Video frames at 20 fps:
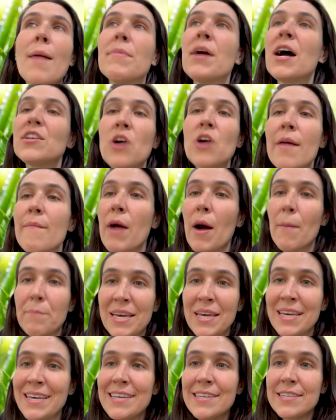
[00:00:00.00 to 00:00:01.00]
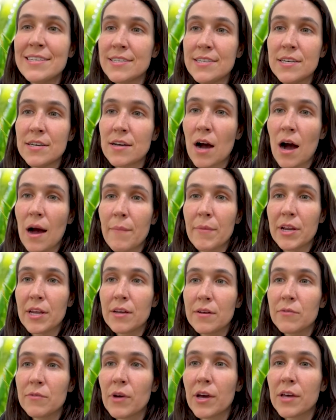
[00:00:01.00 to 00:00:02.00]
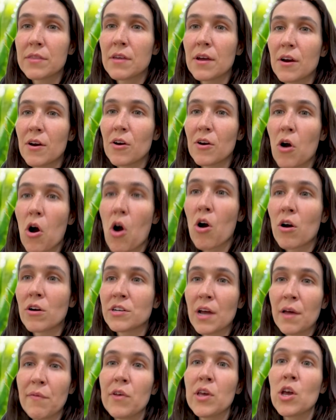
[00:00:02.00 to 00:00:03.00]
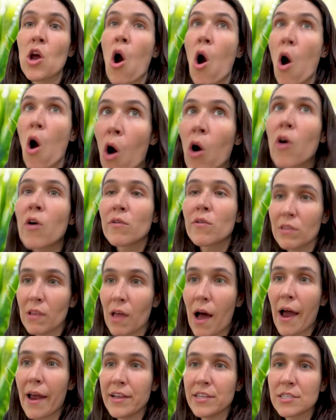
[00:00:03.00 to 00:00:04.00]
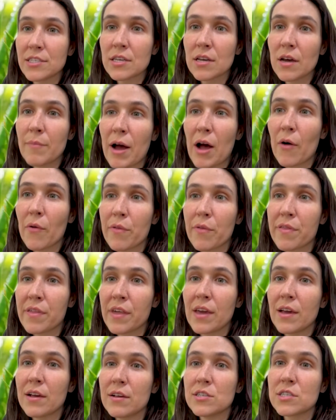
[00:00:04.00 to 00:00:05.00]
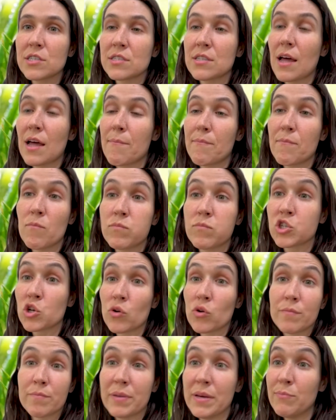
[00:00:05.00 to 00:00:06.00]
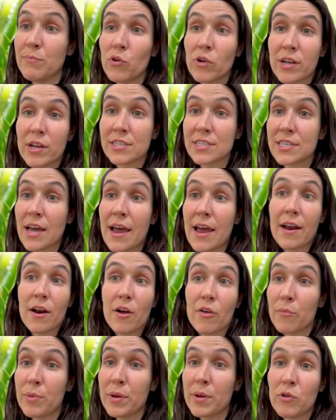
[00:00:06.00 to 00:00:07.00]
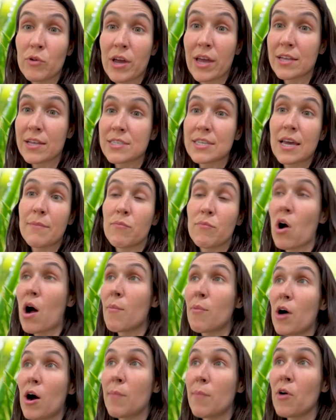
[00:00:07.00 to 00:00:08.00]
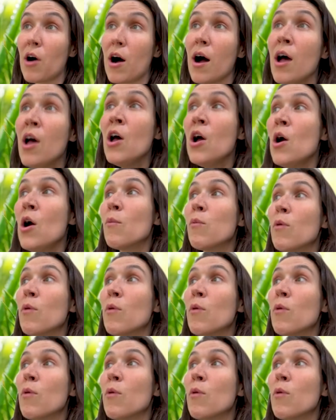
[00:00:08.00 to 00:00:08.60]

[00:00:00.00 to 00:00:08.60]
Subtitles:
I'm not talking about PC comedy. Like there are definitely hard lines about things that certain people can say and other people can't say, blah, blah, blah.